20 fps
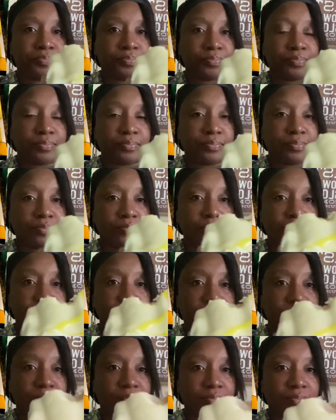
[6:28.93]

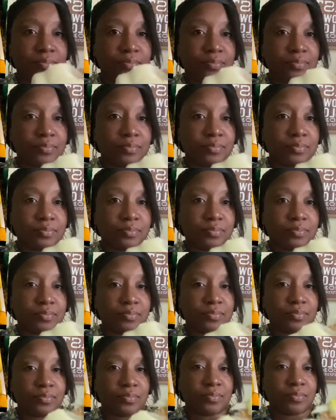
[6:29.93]

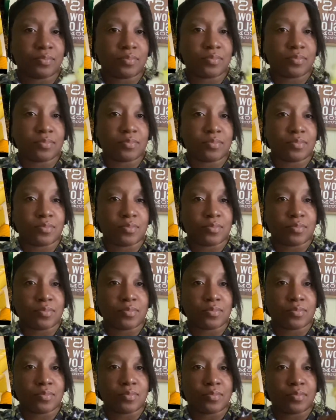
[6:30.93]

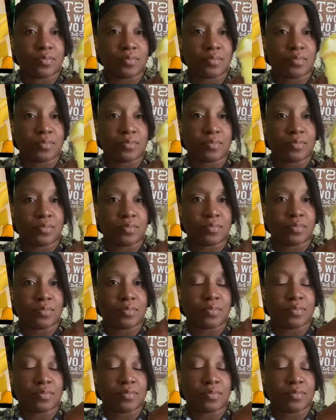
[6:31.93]
[no speech]